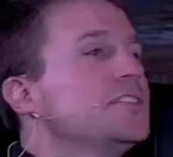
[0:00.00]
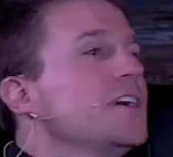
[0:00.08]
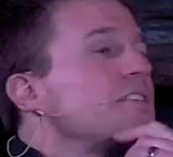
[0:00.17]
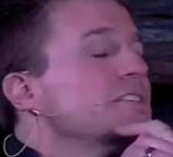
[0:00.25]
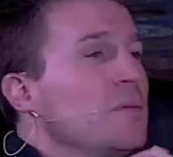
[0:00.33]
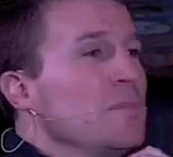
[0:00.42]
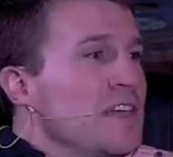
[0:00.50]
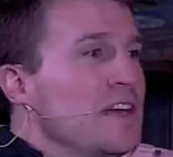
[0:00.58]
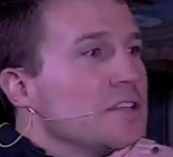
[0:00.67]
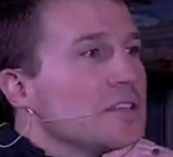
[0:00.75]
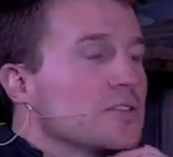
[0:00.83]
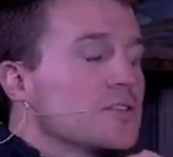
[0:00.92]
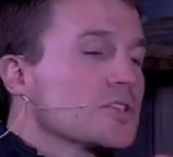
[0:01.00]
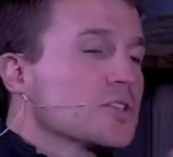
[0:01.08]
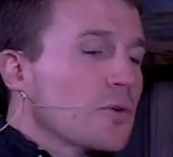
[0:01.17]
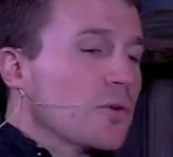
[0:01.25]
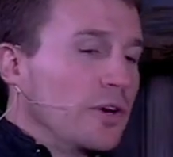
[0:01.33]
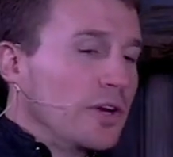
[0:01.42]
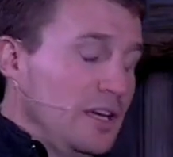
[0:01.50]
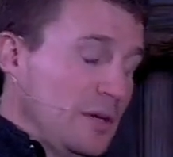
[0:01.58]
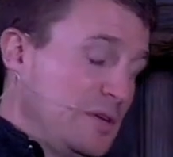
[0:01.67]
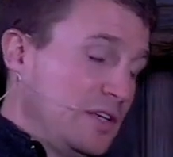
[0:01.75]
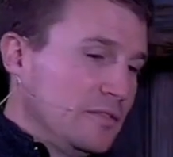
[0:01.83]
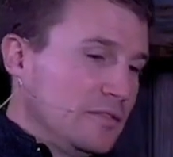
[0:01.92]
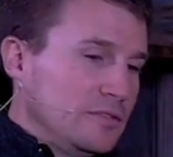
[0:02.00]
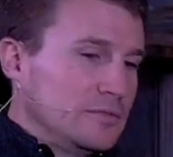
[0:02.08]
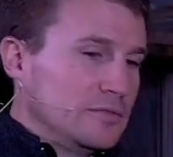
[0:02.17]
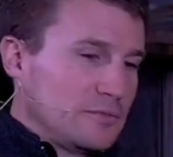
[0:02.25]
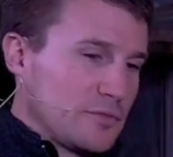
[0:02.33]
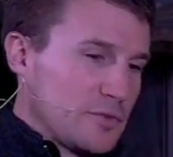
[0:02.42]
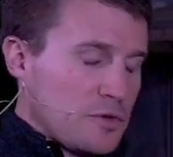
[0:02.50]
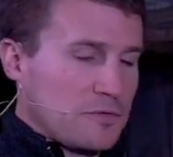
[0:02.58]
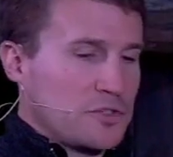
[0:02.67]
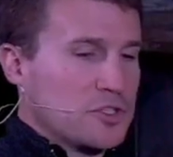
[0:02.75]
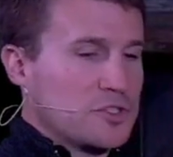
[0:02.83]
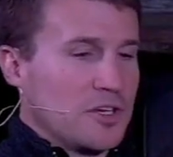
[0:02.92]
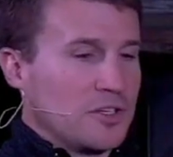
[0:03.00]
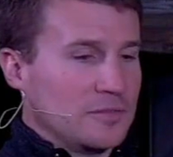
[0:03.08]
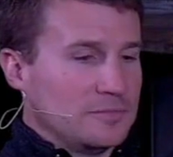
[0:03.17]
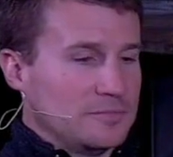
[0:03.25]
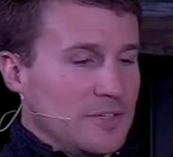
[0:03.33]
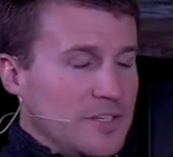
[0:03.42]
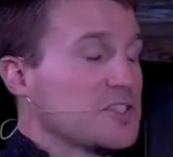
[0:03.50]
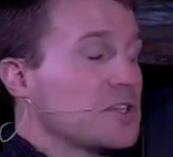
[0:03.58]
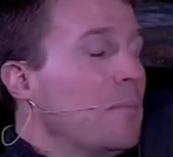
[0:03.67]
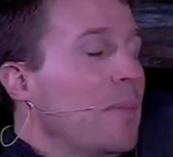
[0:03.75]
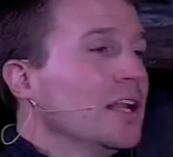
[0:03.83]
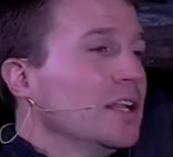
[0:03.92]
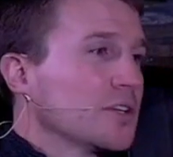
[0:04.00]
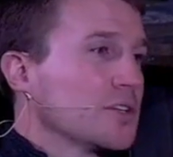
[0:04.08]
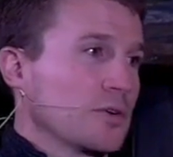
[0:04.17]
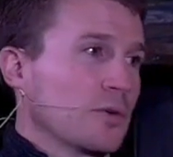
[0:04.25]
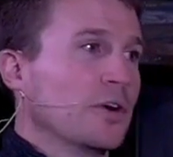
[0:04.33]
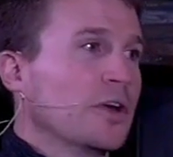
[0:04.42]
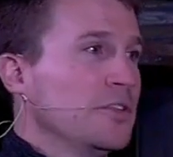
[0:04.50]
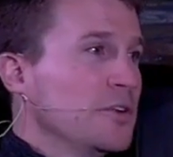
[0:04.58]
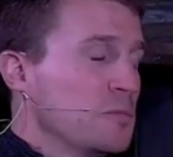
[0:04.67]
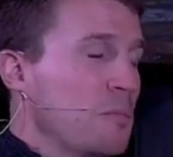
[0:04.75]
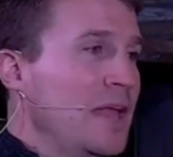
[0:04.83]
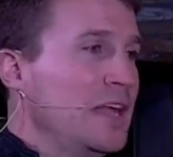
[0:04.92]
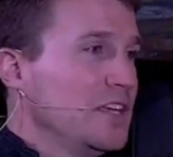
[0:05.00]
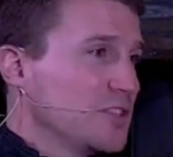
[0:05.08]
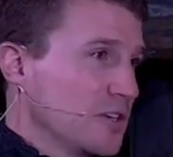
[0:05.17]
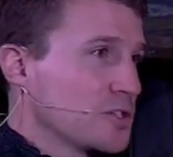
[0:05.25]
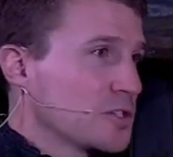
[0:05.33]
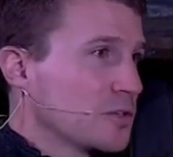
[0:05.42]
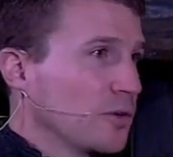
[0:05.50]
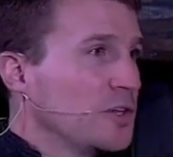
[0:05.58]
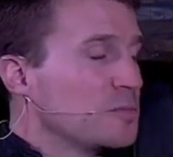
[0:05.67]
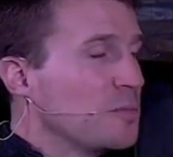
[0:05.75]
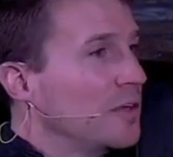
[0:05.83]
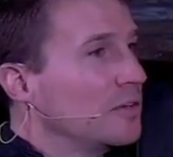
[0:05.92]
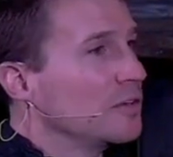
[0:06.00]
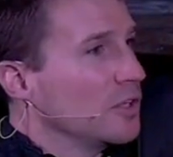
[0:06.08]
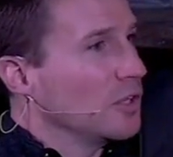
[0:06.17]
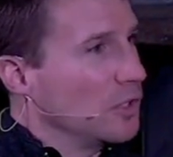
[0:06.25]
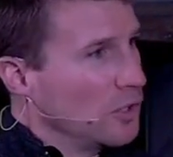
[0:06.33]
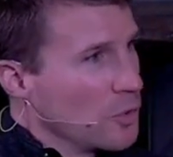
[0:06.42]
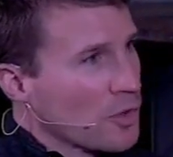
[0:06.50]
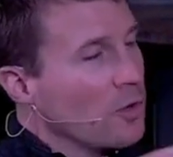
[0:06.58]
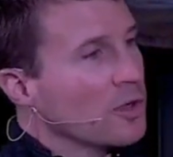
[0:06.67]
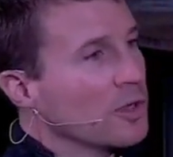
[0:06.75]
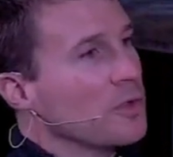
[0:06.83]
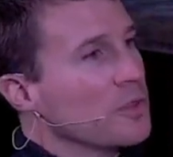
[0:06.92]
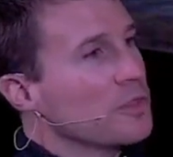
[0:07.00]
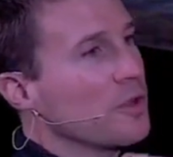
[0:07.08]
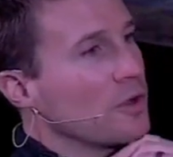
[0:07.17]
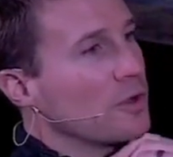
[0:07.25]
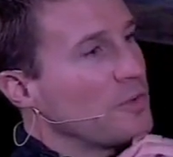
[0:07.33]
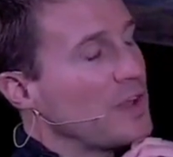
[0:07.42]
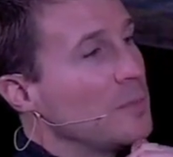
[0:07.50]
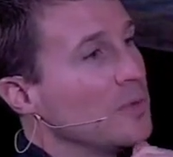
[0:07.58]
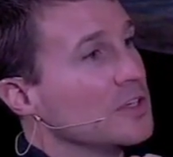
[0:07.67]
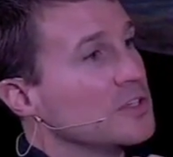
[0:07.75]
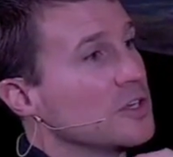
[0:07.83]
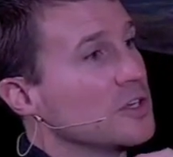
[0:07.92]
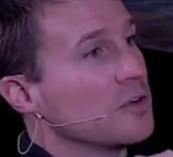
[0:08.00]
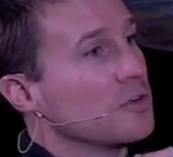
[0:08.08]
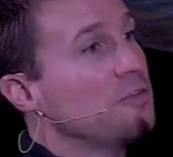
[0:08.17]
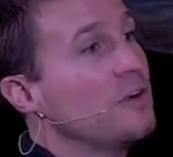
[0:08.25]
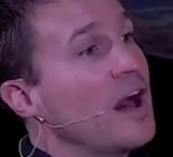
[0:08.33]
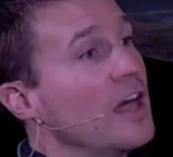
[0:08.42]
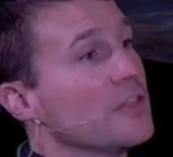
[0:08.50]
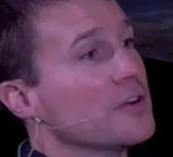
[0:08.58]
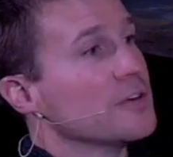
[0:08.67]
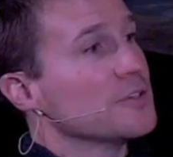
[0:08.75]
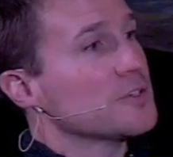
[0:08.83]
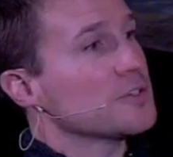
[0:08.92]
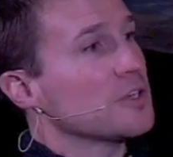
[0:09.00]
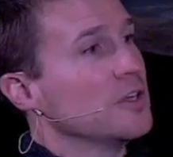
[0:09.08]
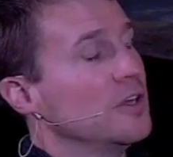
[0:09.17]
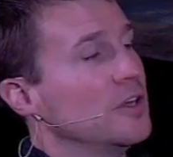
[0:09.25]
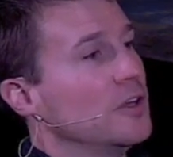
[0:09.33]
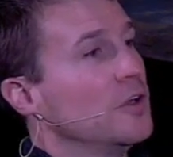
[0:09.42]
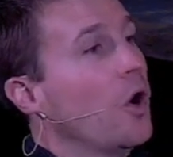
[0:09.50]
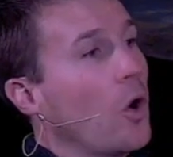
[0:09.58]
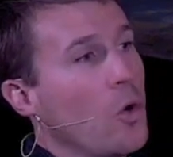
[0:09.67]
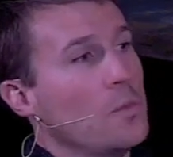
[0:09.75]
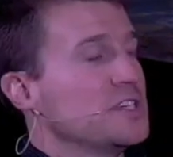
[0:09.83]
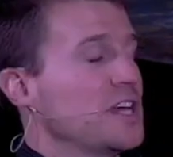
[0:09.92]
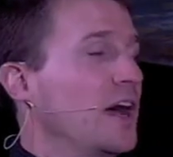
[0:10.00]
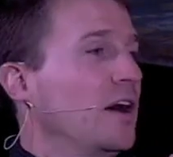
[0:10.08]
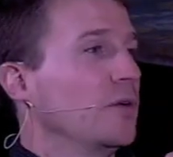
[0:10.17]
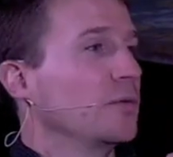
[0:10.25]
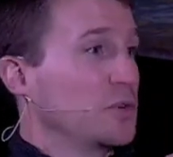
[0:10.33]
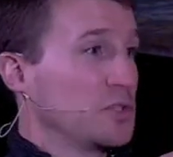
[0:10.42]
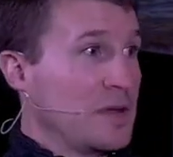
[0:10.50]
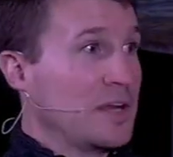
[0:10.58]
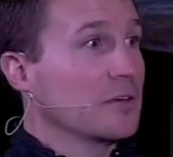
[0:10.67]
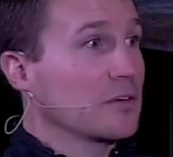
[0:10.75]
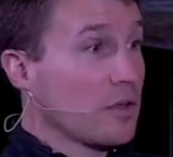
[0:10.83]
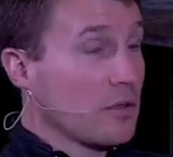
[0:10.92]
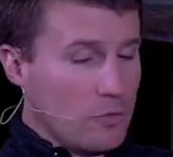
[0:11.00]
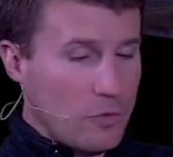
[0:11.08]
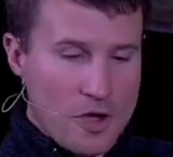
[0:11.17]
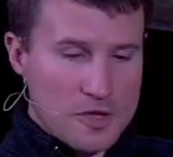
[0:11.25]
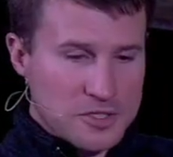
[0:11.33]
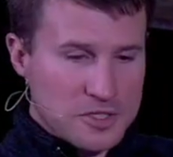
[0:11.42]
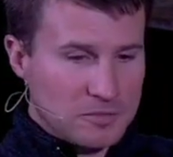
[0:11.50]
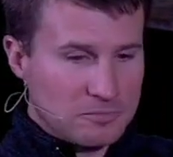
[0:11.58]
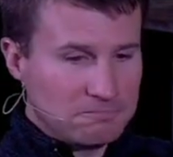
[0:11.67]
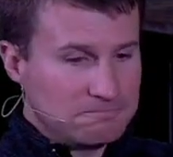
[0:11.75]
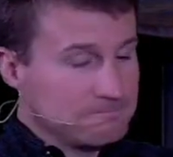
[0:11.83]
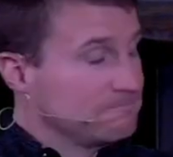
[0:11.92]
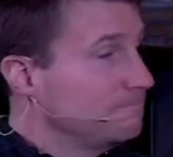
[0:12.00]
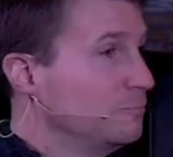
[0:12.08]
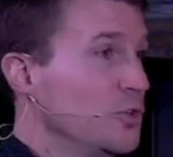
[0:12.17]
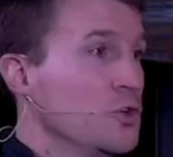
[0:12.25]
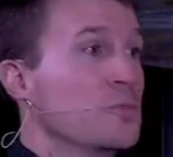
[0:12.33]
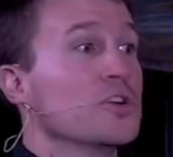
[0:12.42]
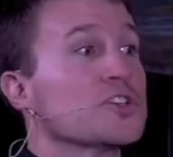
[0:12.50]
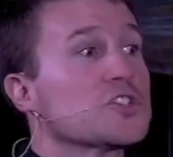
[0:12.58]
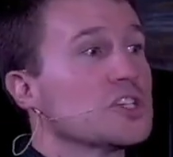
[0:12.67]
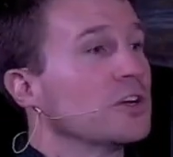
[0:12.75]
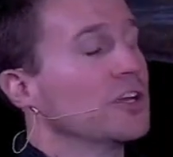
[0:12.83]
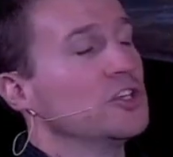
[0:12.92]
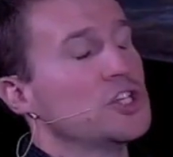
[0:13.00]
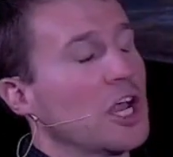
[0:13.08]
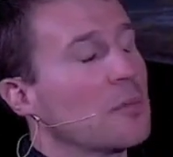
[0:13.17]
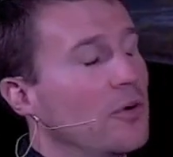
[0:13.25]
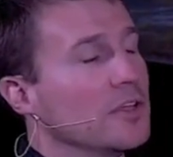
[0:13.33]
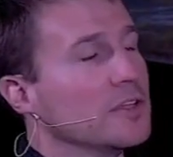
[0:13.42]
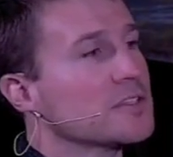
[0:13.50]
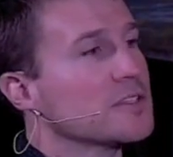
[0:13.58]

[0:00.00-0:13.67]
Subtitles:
Tell me that story, I mean, sort of just a symbolic story, and there's many such stories, but you were going with your family to your father's hometown, which meant crossing numerous Syrian checkpoints.